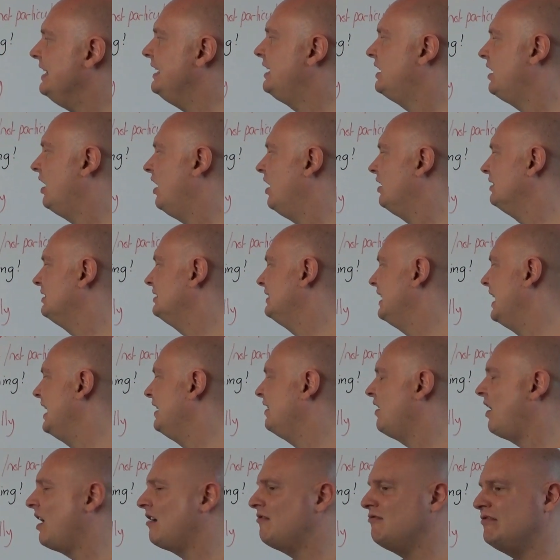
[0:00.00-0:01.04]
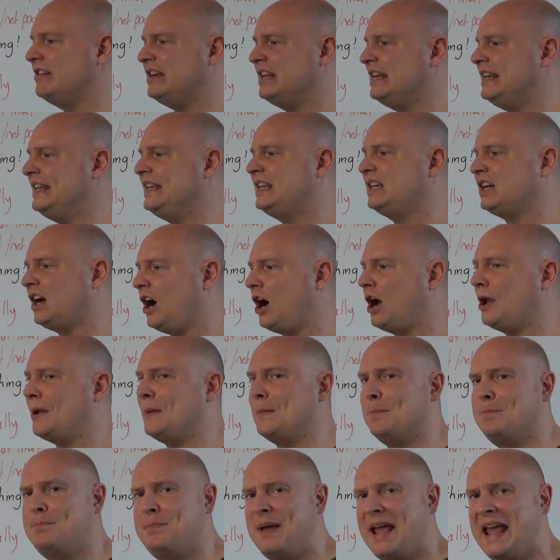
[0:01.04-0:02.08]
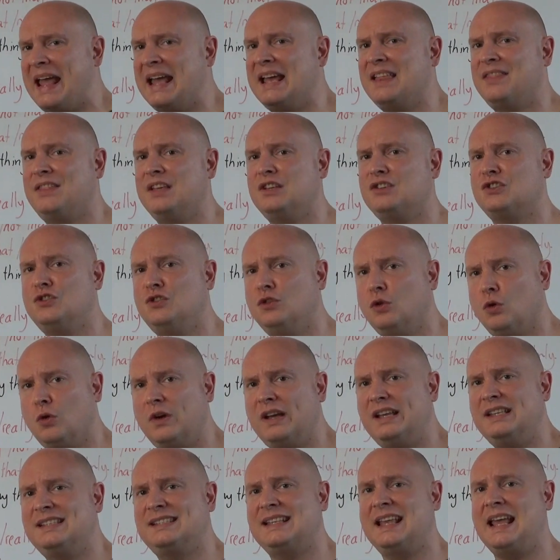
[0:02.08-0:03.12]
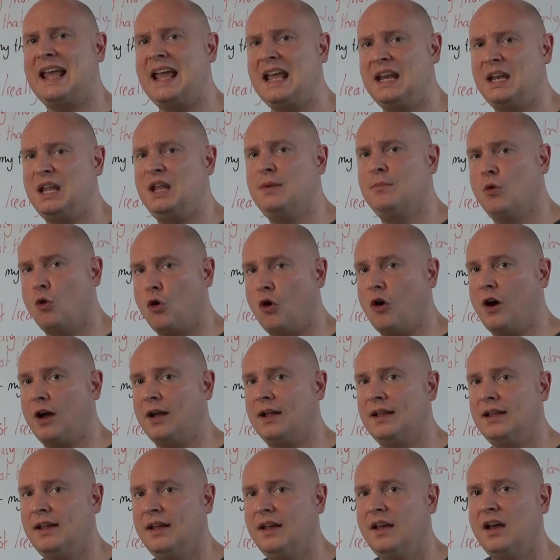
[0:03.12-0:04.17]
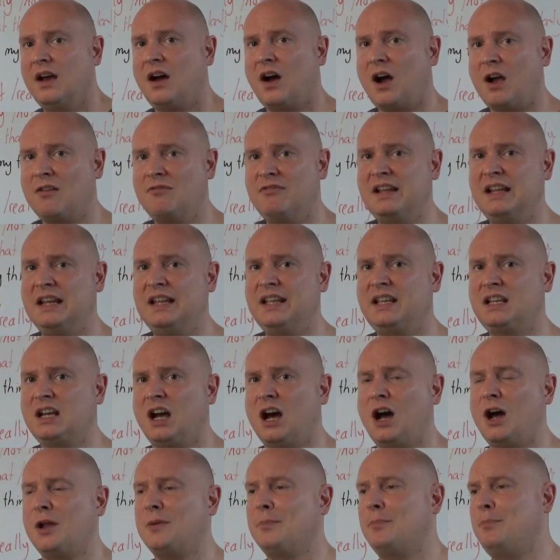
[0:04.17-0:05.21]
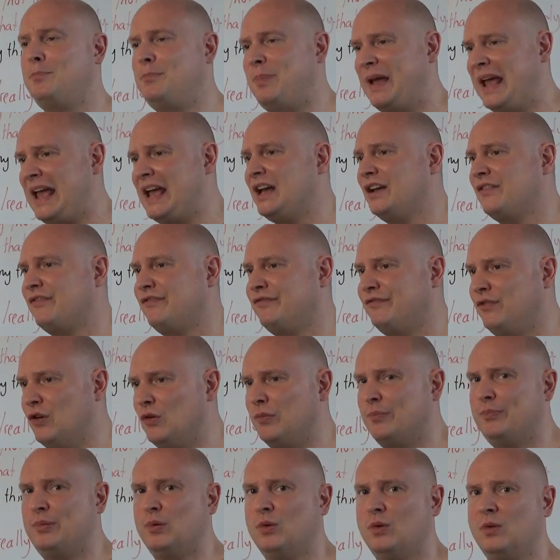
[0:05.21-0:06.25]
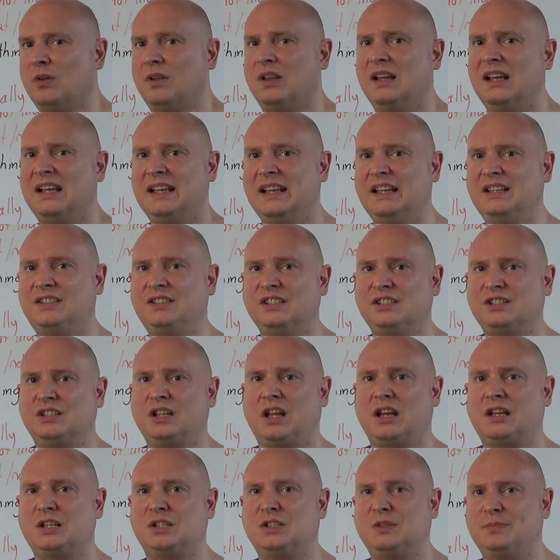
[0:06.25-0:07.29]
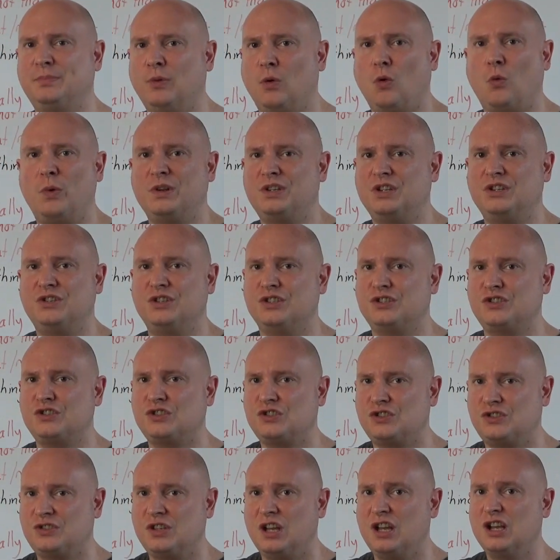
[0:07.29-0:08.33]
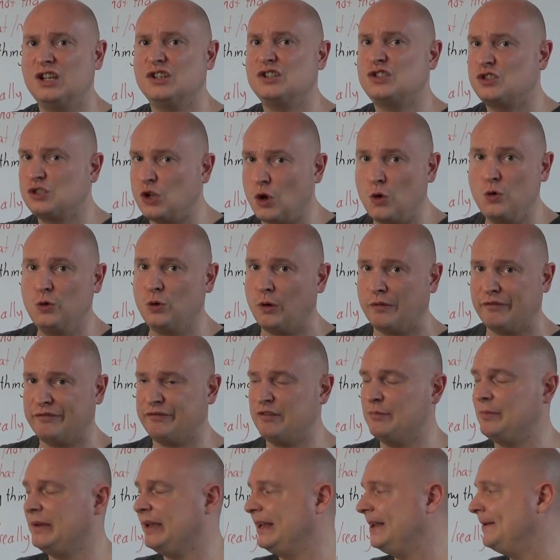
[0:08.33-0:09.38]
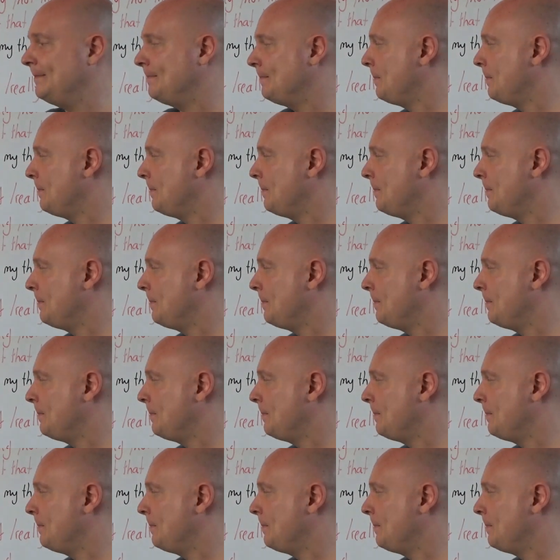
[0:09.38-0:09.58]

can't stand. I really can't bear this noise anymore. I really can't bear football. It's just like a sport which is just so not for me.